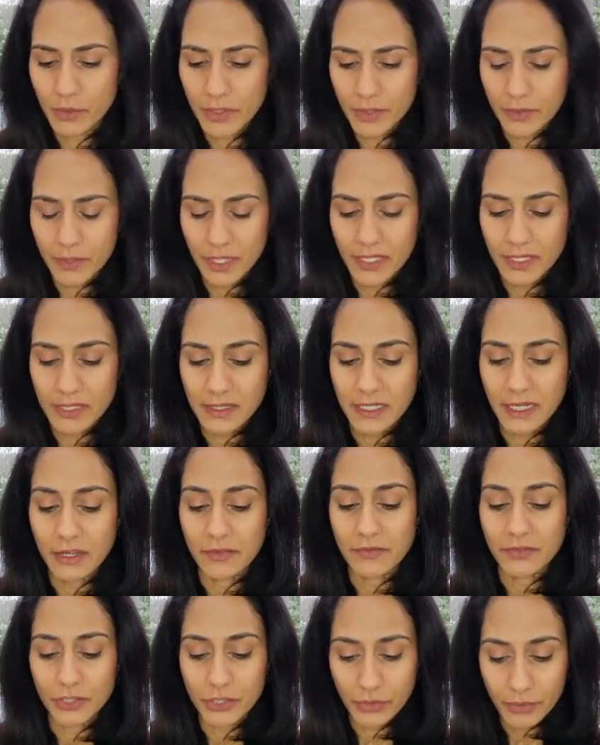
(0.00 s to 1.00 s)
with
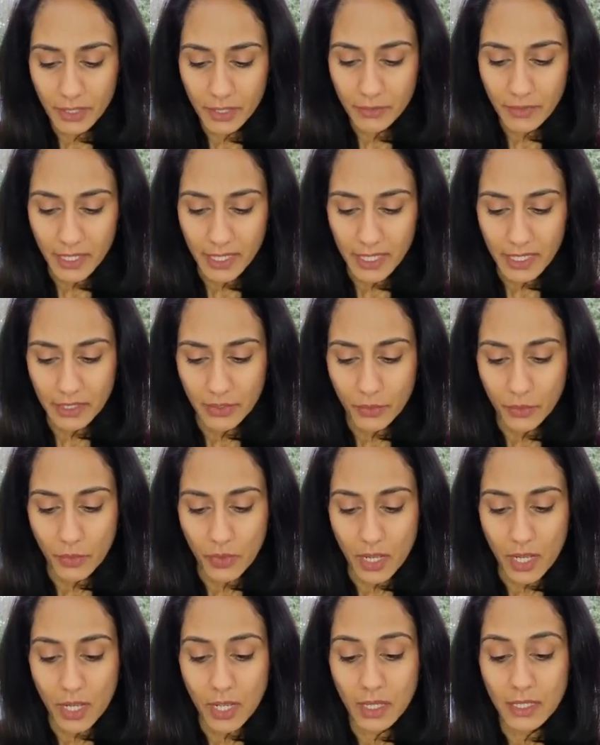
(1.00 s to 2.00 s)
myself, doing my inner
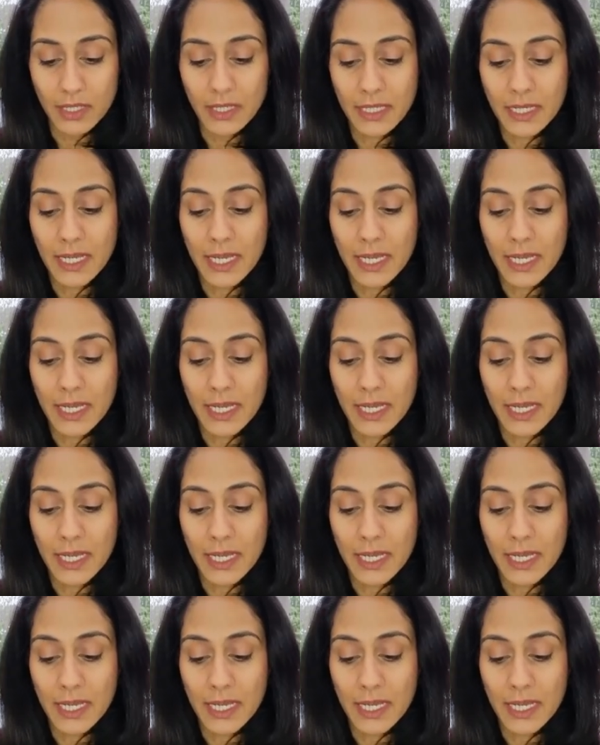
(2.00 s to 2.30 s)
work.